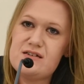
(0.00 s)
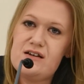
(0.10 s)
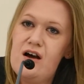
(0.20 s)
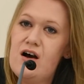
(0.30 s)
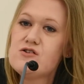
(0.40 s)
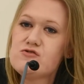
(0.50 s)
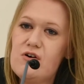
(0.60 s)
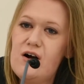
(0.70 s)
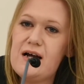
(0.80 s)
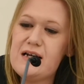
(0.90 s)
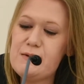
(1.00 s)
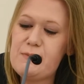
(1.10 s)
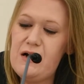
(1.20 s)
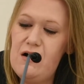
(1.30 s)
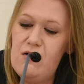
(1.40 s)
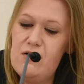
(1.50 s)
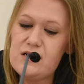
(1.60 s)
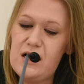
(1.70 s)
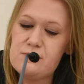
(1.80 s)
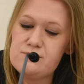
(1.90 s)
to try a little bit
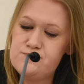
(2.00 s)
harder.